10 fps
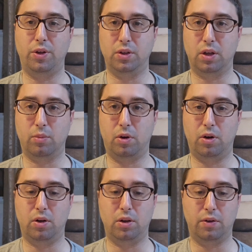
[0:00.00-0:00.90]
reason the
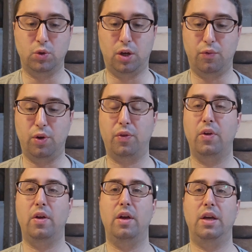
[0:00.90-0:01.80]
Gemara leaves off with,
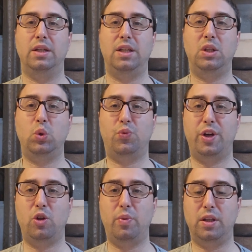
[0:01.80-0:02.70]
stay tuned for
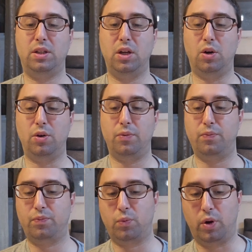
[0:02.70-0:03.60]
Iyun Benzion,
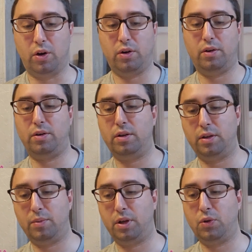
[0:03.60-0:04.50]
where
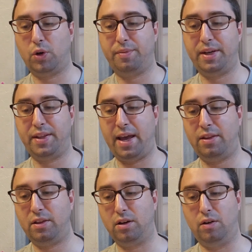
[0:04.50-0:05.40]
I'm going to talk about the
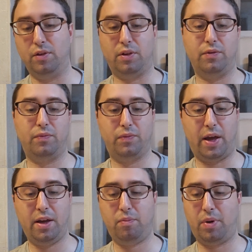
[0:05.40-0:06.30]
end of
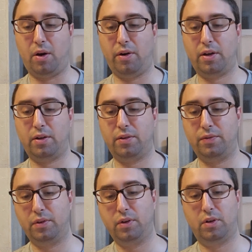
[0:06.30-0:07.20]
the, eighth parak.
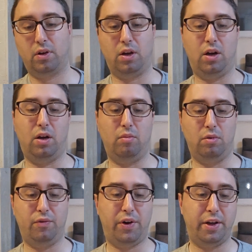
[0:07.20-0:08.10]
Um,
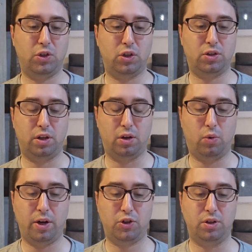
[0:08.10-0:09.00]
a very interesting
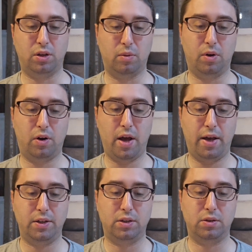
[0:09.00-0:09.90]
question the Gemara
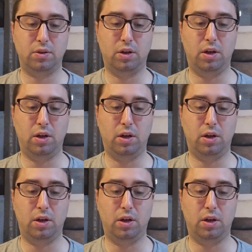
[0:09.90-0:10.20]
has,